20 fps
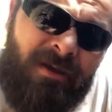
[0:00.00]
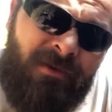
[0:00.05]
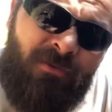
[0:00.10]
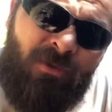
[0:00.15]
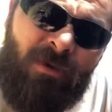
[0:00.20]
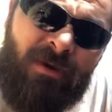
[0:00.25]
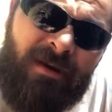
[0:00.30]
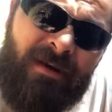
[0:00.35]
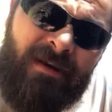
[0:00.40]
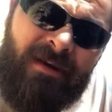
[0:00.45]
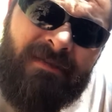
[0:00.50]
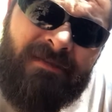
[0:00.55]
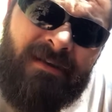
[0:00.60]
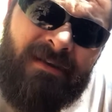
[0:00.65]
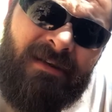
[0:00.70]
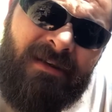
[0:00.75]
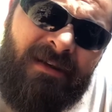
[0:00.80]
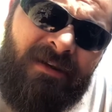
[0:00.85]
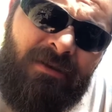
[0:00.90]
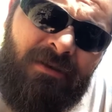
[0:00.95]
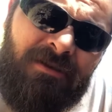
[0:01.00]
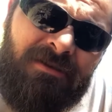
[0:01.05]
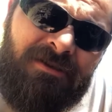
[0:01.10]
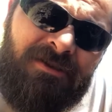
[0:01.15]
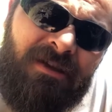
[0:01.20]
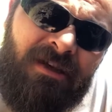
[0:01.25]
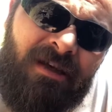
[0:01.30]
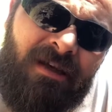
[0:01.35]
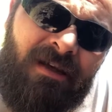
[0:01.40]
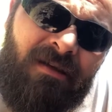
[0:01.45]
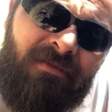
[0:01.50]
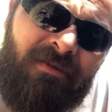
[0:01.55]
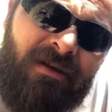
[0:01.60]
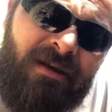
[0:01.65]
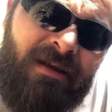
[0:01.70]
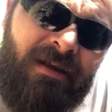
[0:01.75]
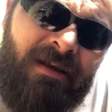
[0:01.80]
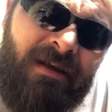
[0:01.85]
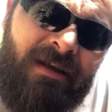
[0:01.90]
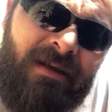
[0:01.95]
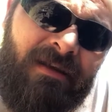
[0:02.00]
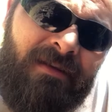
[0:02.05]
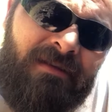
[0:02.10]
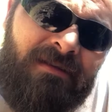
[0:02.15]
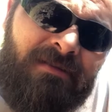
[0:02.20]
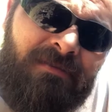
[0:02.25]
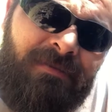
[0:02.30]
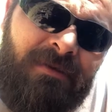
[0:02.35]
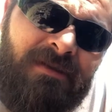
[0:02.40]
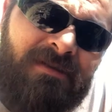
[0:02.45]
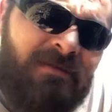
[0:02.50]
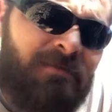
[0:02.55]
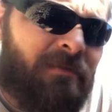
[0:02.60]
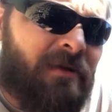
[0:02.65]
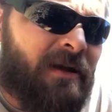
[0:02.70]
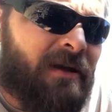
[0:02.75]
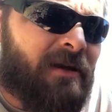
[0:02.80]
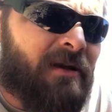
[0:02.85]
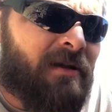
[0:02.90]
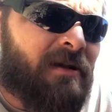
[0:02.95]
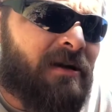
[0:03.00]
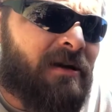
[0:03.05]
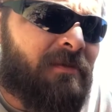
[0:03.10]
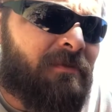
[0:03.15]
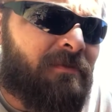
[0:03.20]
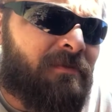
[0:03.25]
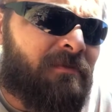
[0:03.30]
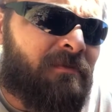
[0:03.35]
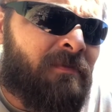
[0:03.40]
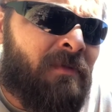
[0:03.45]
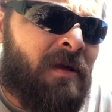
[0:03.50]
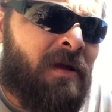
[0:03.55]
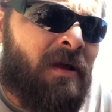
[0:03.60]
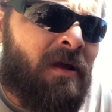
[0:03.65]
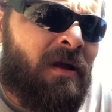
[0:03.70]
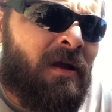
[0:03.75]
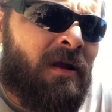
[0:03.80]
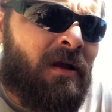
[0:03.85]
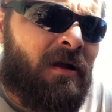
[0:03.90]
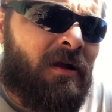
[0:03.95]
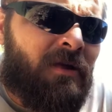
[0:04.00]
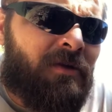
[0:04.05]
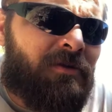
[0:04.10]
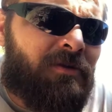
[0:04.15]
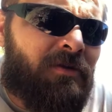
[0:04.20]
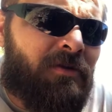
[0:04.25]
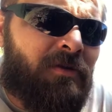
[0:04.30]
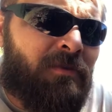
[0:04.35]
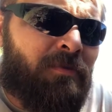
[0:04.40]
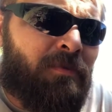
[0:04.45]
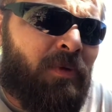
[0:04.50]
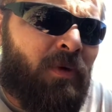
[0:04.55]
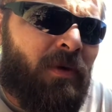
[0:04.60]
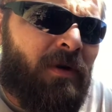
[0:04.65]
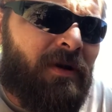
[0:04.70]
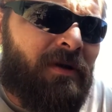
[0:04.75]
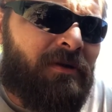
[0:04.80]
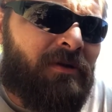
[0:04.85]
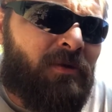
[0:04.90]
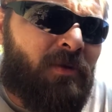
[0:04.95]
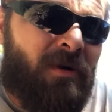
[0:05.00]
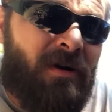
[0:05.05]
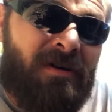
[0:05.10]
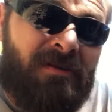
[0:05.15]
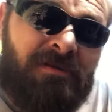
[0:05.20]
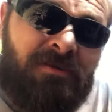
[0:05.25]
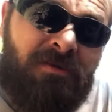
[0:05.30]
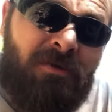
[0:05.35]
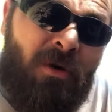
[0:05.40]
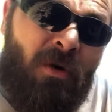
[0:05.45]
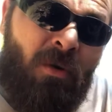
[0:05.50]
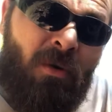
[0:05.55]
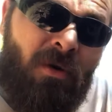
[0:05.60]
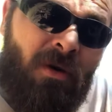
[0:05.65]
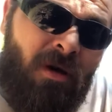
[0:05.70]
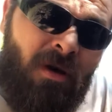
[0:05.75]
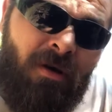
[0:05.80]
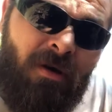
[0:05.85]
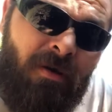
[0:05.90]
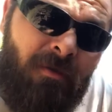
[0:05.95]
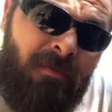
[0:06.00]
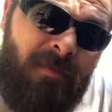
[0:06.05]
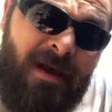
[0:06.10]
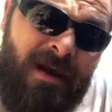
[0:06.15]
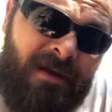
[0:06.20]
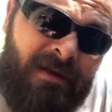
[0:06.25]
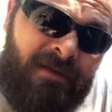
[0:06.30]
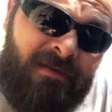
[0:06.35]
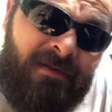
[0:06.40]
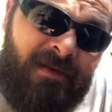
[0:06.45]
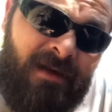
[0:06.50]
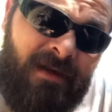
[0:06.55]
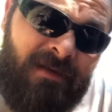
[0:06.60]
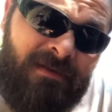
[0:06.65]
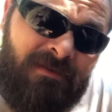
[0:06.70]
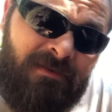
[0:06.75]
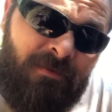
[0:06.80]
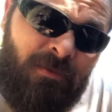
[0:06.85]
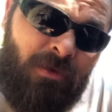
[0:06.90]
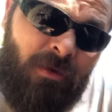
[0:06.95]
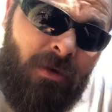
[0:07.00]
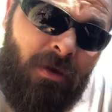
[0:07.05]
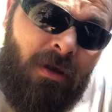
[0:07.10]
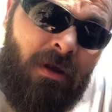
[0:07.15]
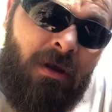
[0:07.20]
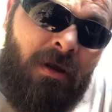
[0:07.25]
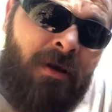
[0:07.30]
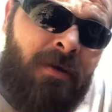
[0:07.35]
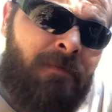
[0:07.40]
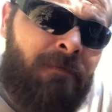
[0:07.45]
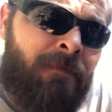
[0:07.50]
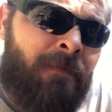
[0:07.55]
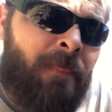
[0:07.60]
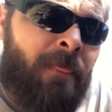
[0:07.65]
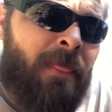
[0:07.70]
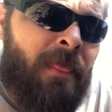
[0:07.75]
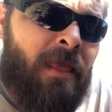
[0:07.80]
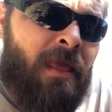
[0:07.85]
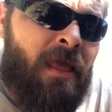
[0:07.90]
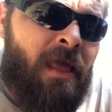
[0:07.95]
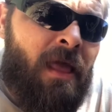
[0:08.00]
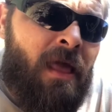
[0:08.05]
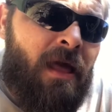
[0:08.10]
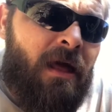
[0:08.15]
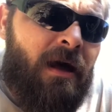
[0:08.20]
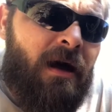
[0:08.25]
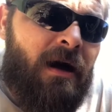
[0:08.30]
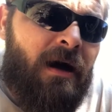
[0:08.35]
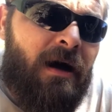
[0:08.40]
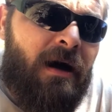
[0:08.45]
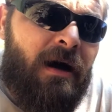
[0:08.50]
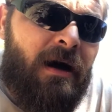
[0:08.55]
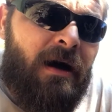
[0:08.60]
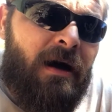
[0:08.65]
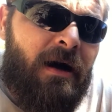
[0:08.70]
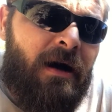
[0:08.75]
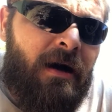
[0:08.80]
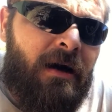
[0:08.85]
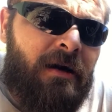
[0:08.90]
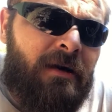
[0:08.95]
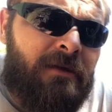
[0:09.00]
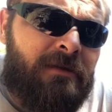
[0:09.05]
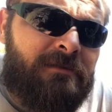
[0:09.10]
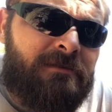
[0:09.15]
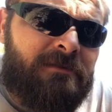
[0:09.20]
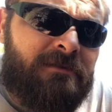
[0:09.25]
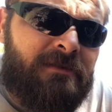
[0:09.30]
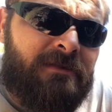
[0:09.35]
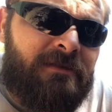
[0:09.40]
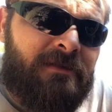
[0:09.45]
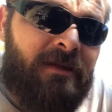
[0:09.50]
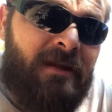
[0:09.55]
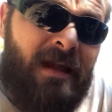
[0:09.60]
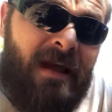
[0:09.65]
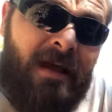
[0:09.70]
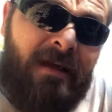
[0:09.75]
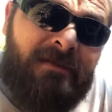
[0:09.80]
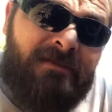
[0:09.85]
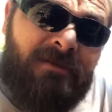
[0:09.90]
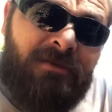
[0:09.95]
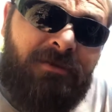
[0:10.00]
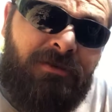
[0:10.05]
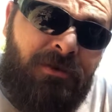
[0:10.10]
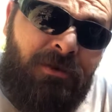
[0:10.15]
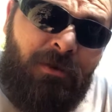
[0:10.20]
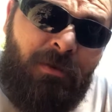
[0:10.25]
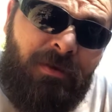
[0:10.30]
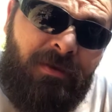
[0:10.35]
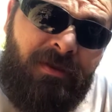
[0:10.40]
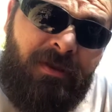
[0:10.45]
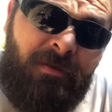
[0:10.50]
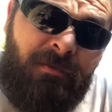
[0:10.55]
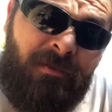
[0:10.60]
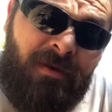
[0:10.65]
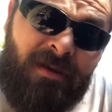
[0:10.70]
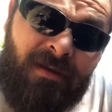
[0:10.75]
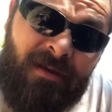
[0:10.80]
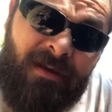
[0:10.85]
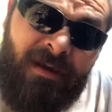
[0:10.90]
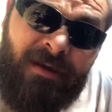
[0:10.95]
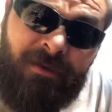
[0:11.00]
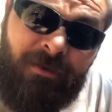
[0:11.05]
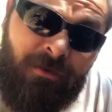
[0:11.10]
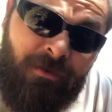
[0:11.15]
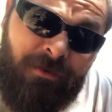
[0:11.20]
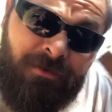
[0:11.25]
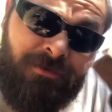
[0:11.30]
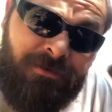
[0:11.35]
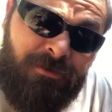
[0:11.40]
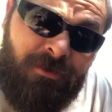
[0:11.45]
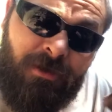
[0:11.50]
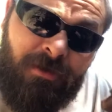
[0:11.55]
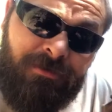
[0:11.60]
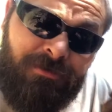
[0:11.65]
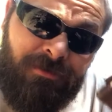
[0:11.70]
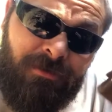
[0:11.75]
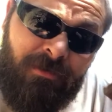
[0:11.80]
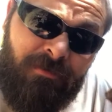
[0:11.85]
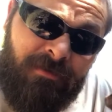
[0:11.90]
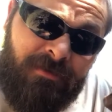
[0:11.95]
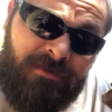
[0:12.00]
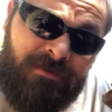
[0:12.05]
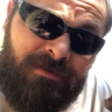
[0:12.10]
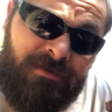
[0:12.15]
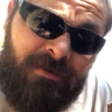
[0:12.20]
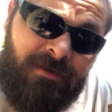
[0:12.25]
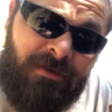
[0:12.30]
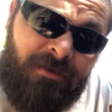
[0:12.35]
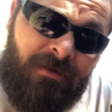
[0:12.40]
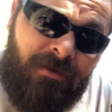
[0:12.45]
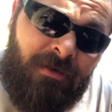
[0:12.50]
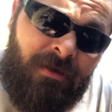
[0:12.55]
what it is I need to achieve, I need to heat this piece of metal up to the point to where it's no longer magnetizable. It has to do with the molecular structure of the steel.